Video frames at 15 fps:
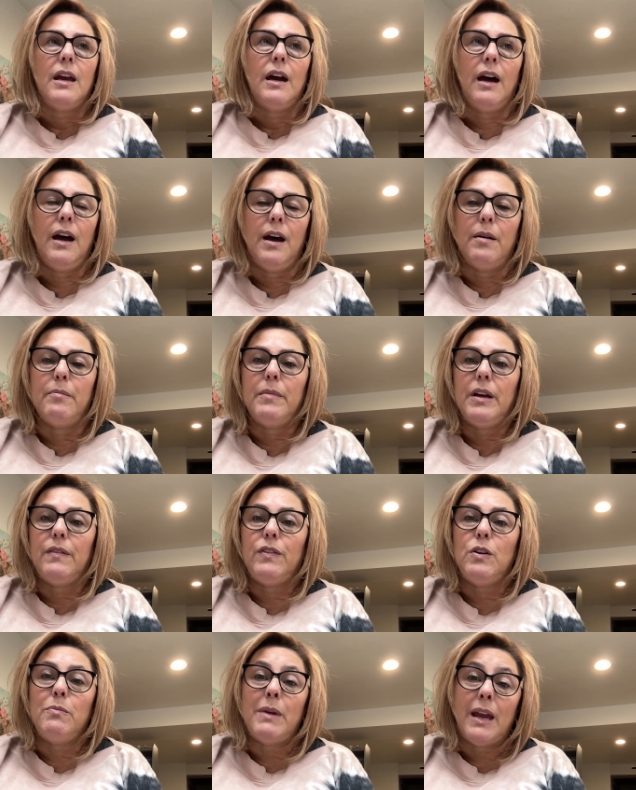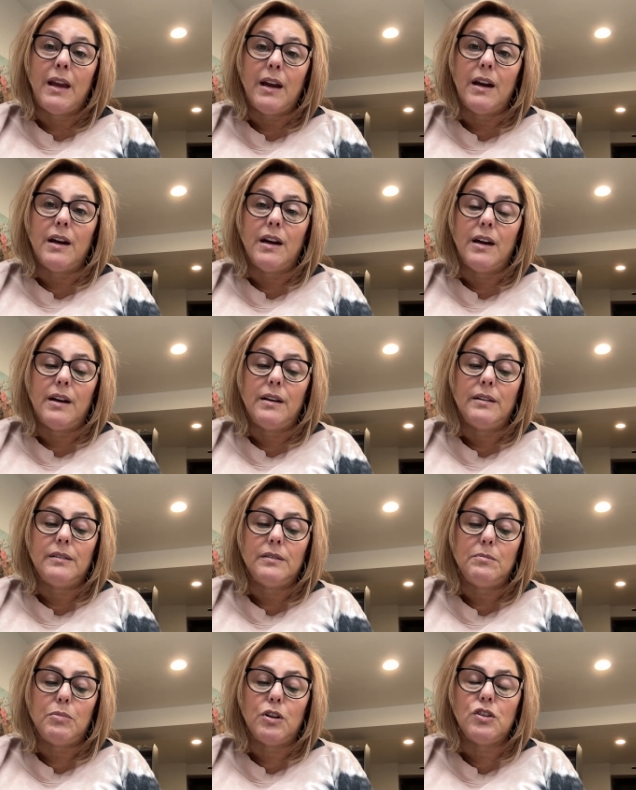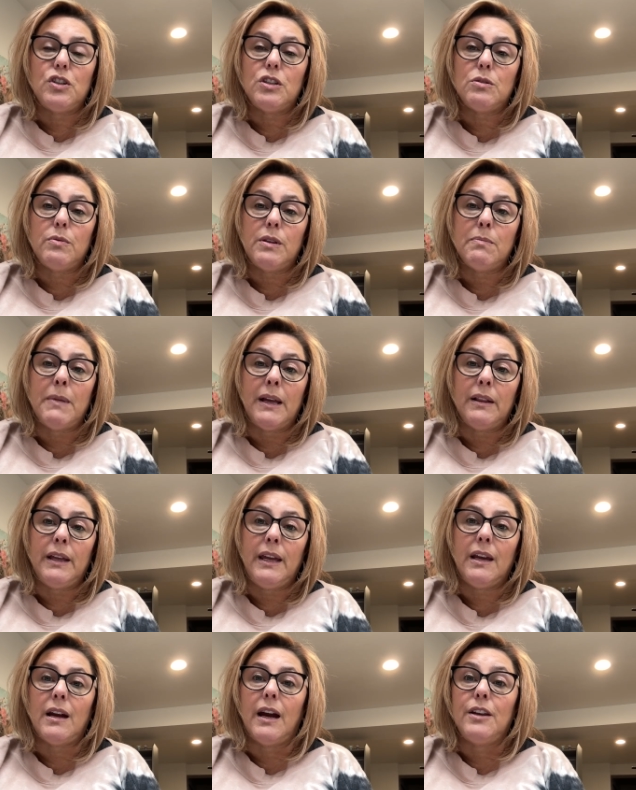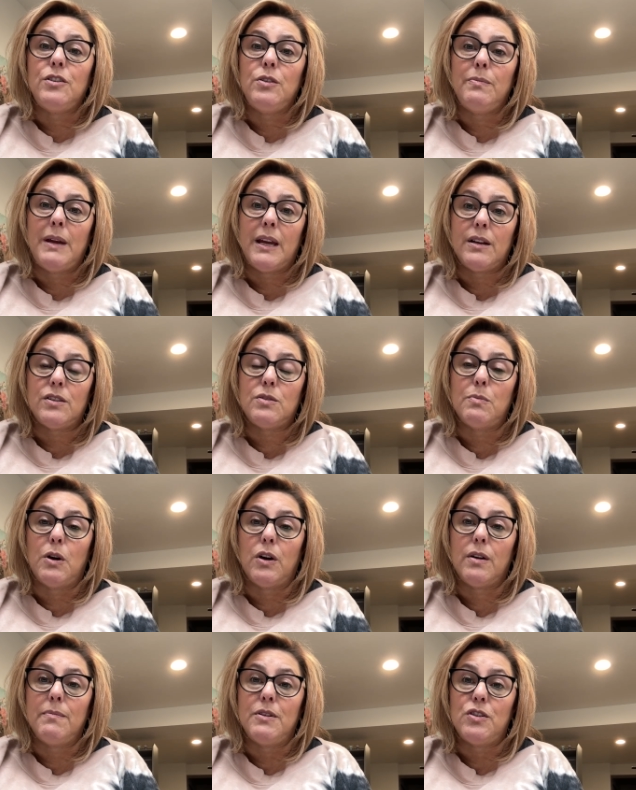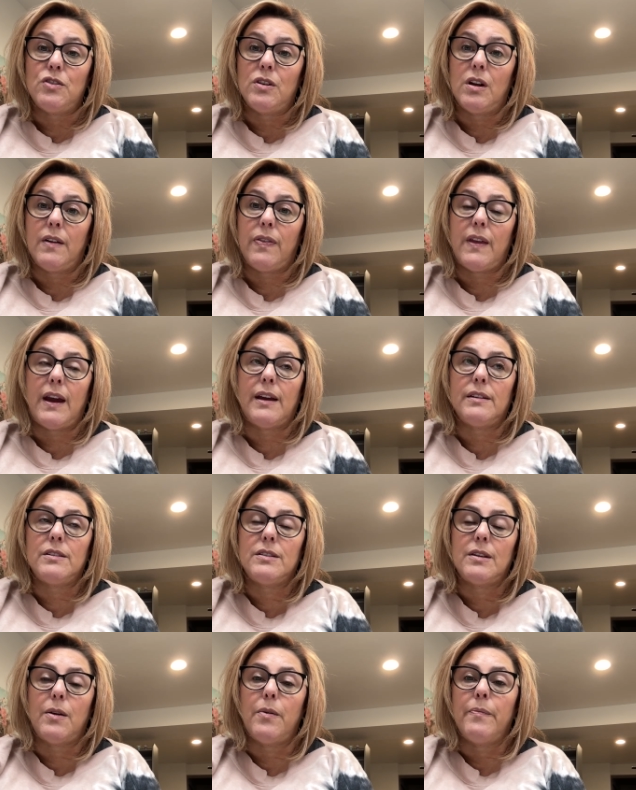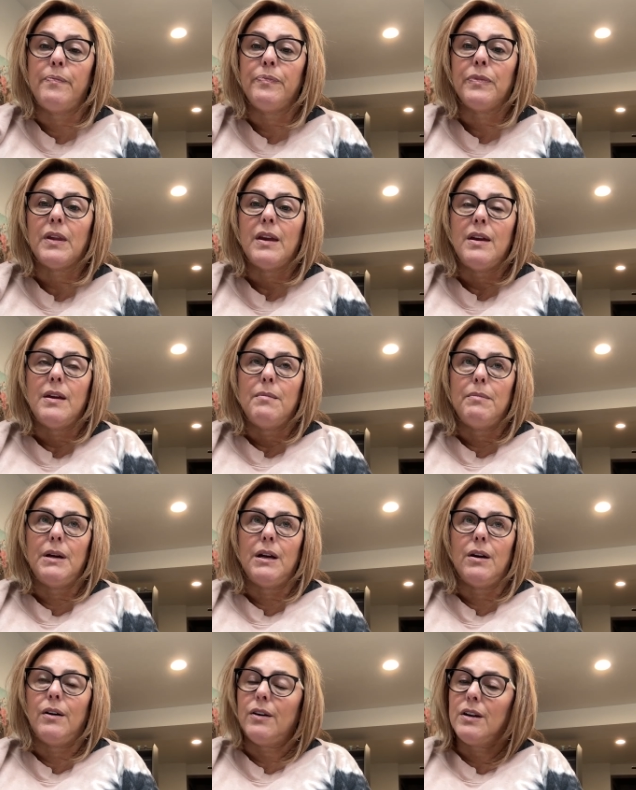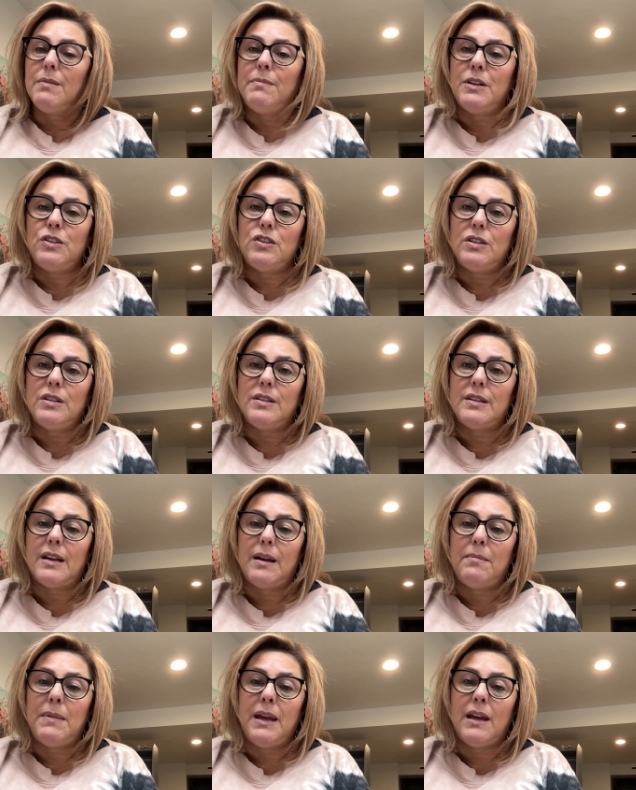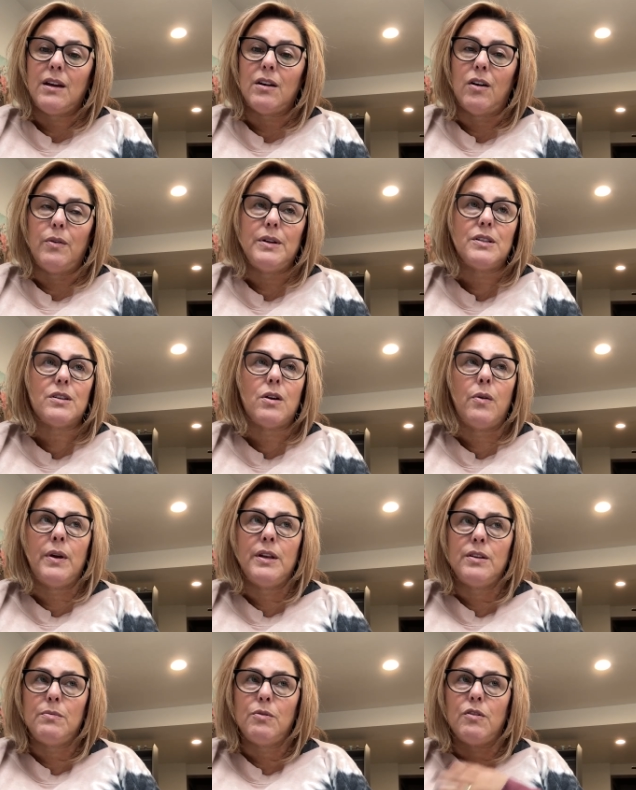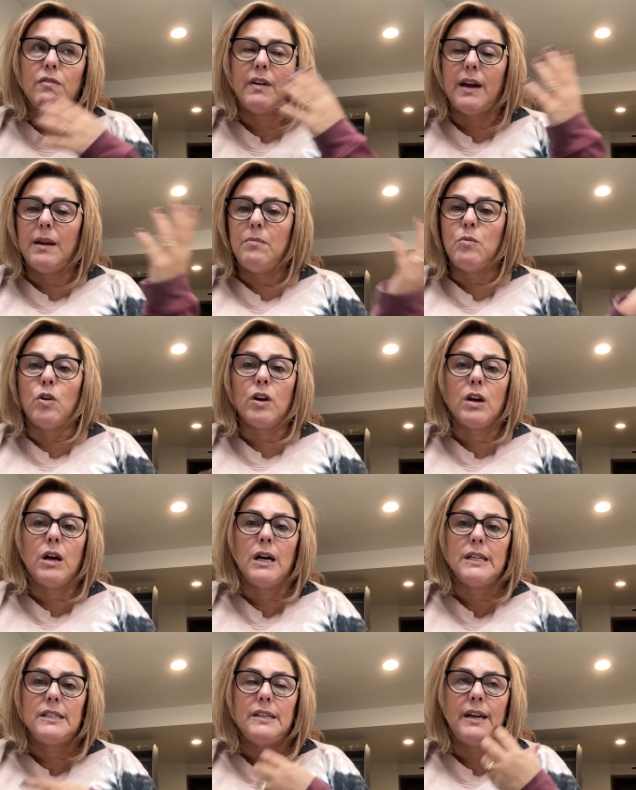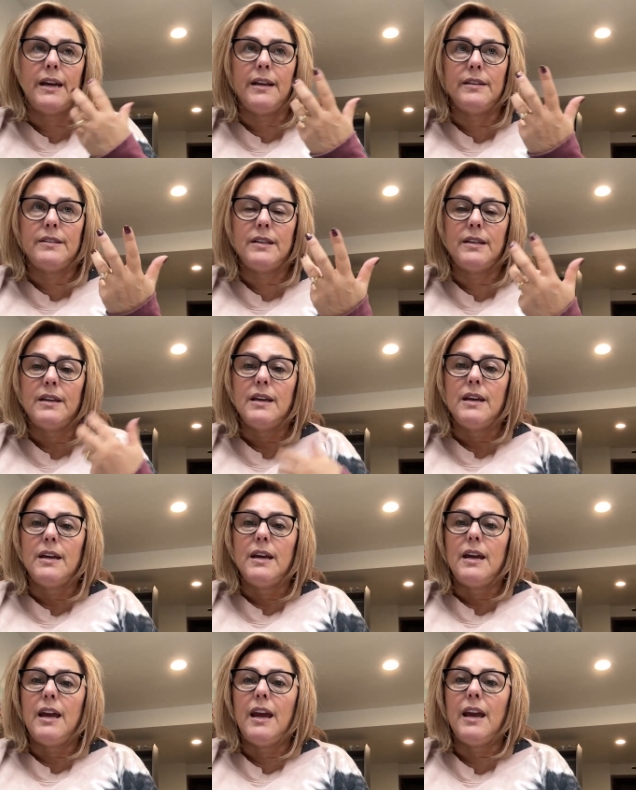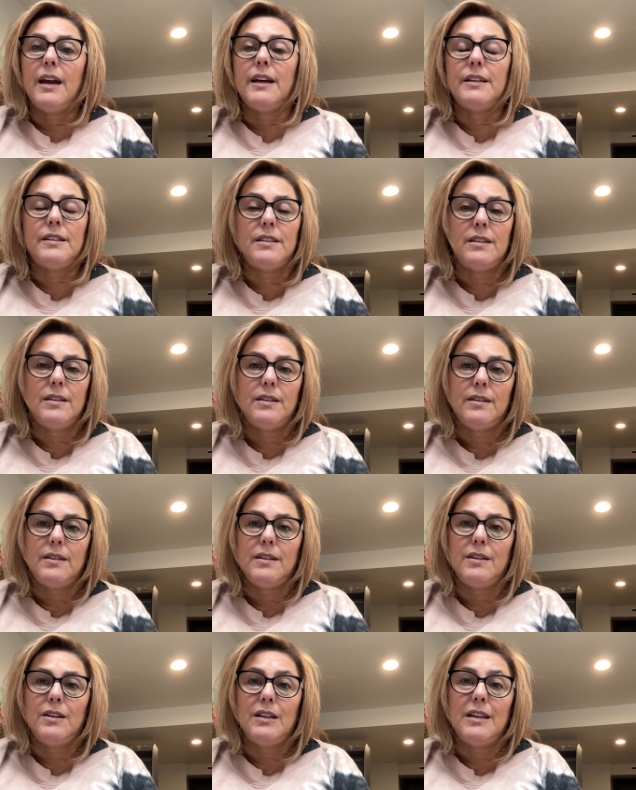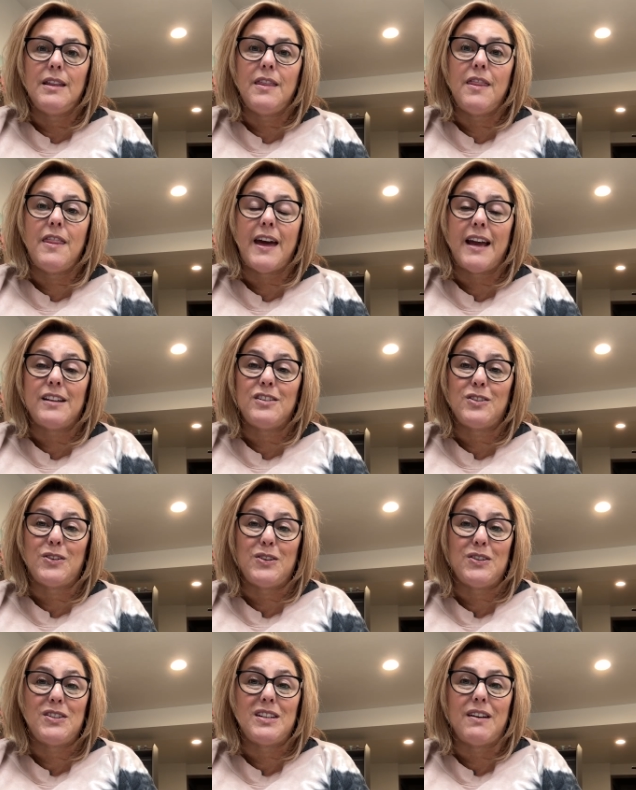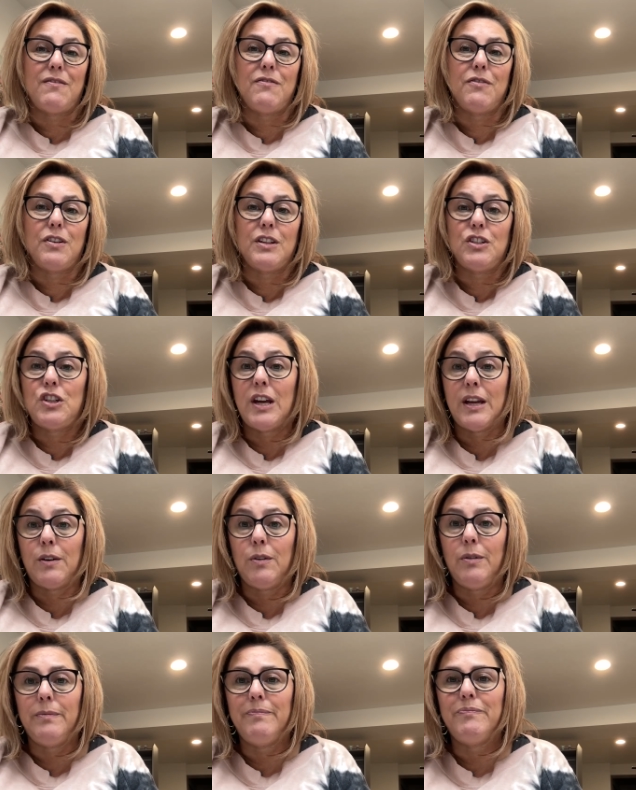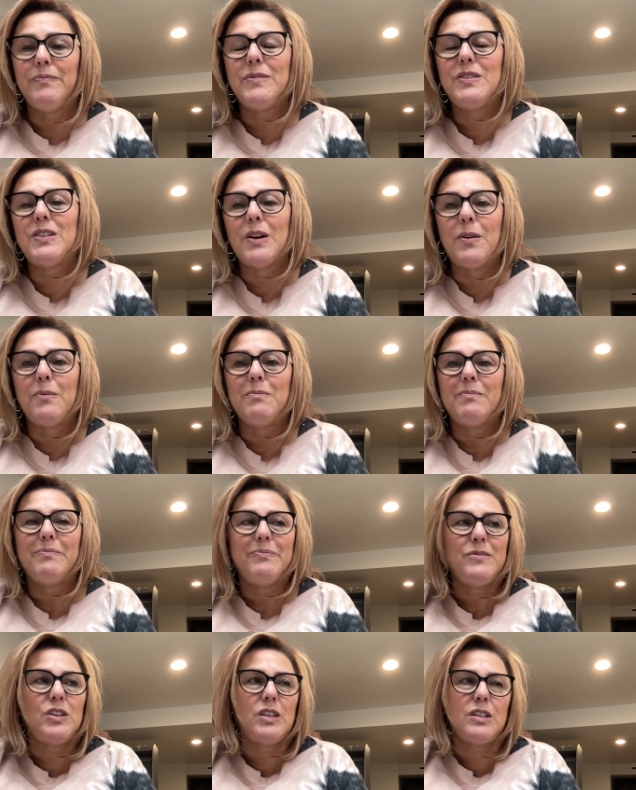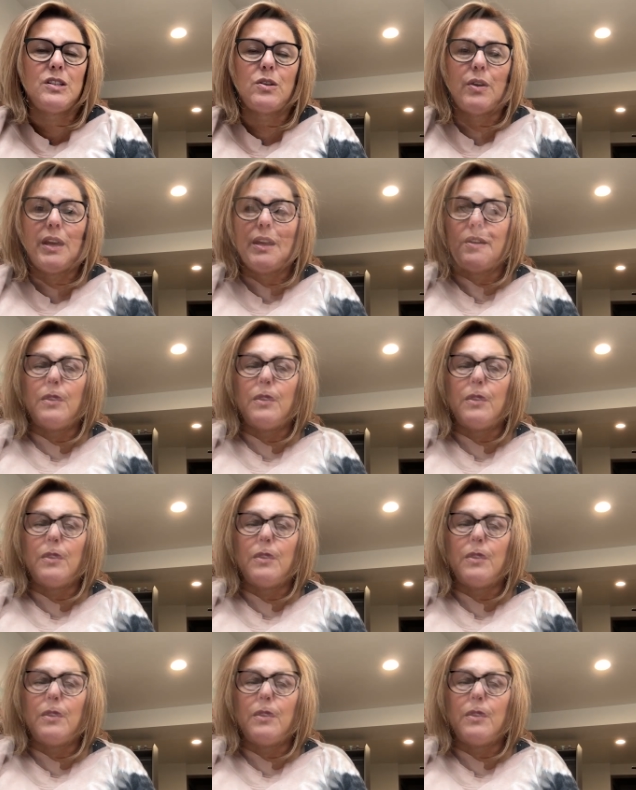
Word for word: um, if you make a purchase with my link, I do make a small commission on that. So, but all commissions that I make always go in to provide more content and that sort of stuff for the channel. So just so you know.